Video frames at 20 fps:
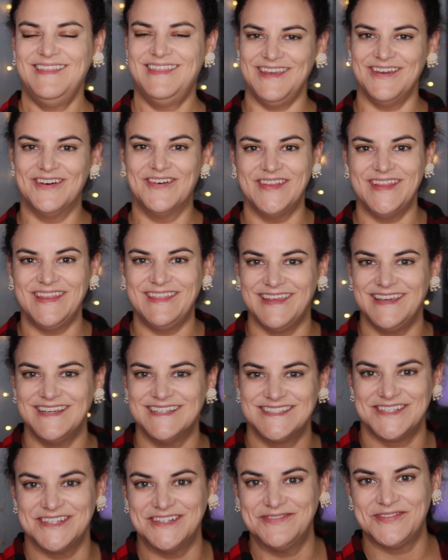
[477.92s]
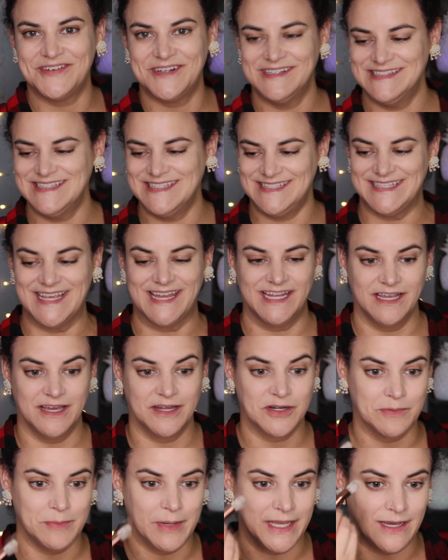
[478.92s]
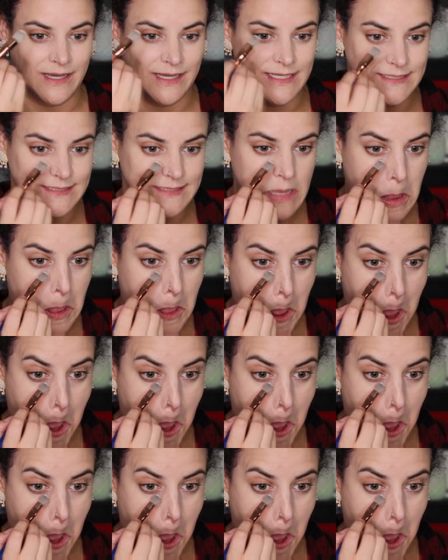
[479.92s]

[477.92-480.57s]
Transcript: the only thing it's good for is setting under my eyes.